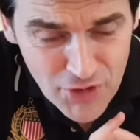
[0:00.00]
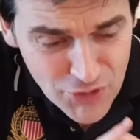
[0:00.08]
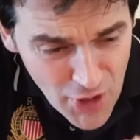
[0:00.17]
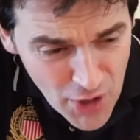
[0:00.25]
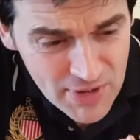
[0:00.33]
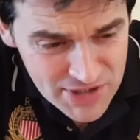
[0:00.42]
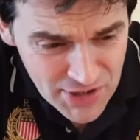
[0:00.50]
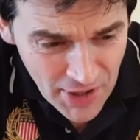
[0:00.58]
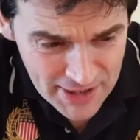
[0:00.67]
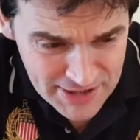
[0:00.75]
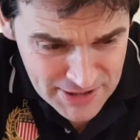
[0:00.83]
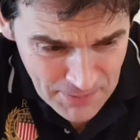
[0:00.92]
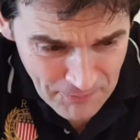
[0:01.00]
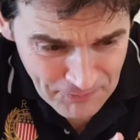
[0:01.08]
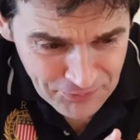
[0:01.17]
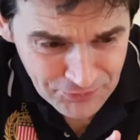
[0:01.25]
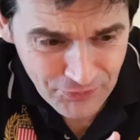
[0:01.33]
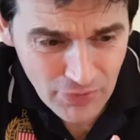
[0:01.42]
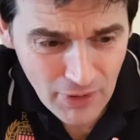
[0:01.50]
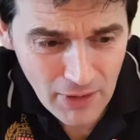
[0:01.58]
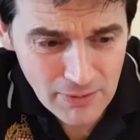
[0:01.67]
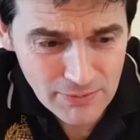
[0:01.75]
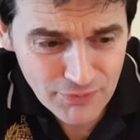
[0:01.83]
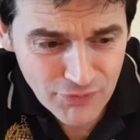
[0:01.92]
The donut's nice.
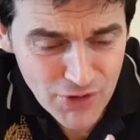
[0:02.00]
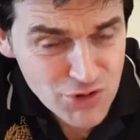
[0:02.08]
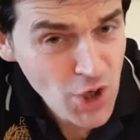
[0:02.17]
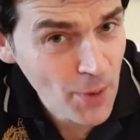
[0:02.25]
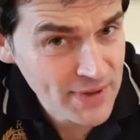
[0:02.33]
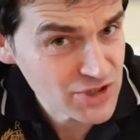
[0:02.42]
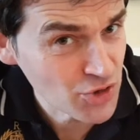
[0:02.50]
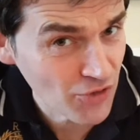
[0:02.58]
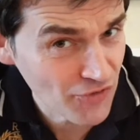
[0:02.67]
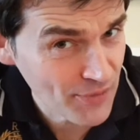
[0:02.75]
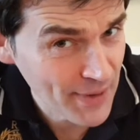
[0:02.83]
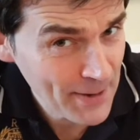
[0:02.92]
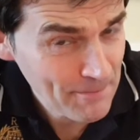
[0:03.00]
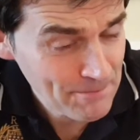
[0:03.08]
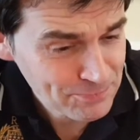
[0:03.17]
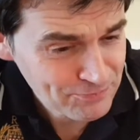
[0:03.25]
The topping's not for me.